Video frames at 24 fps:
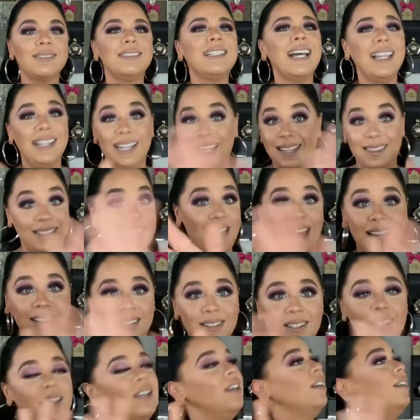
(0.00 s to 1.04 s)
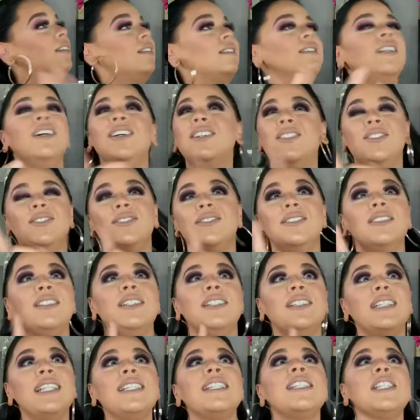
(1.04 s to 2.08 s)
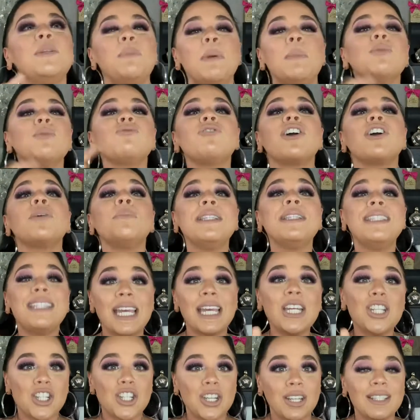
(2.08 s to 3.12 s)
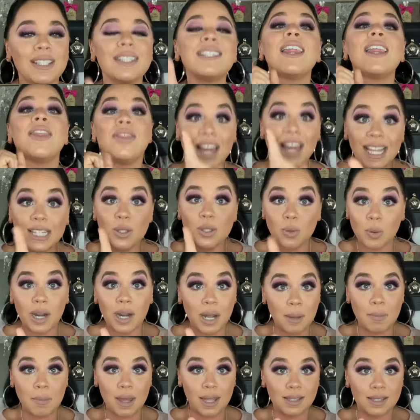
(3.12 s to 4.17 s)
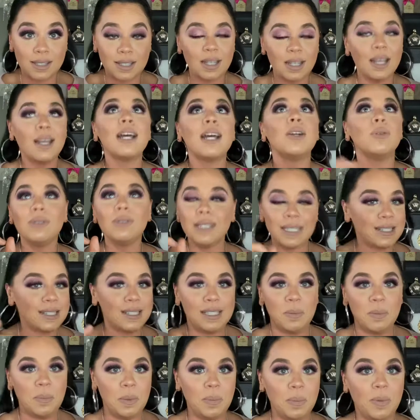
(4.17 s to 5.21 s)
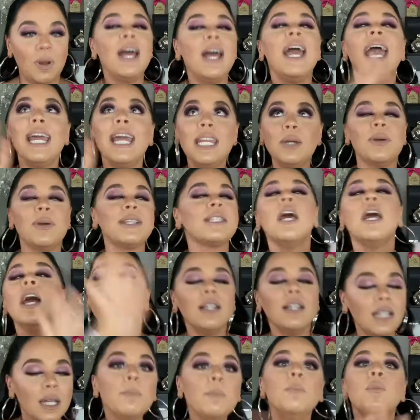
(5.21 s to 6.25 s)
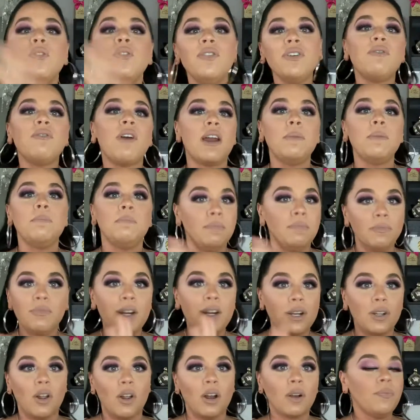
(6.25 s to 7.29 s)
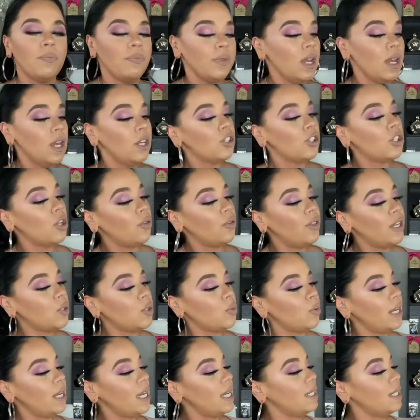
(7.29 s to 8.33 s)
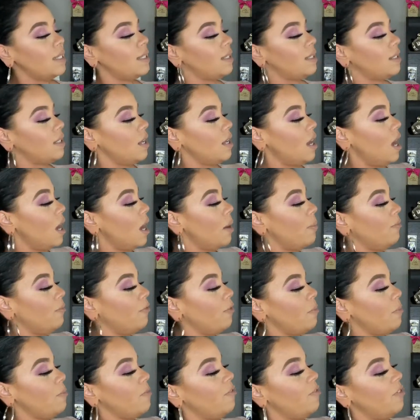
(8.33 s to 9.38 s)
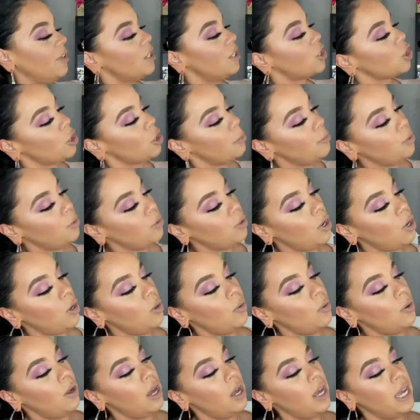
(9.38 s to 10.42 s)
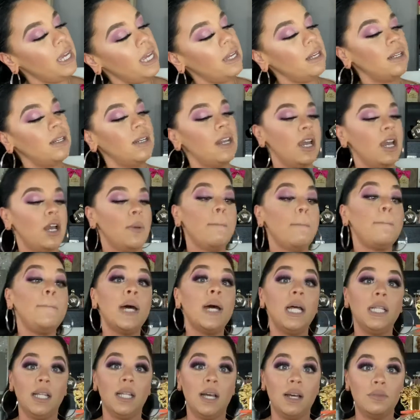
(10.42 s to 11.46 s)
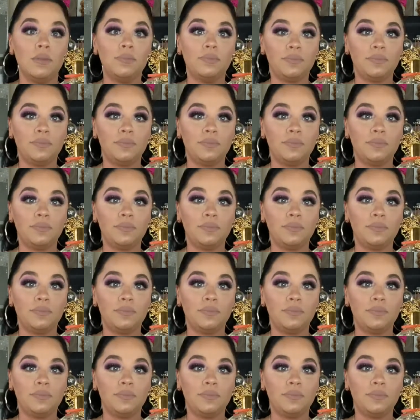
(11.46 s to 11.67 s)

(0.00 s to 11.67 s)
Not like that. No, Listen to people's recommendations. That's what I meant. I don't listen to people. Anyways, moving right, right along. So this one is um, from Vince Camuto in Bella.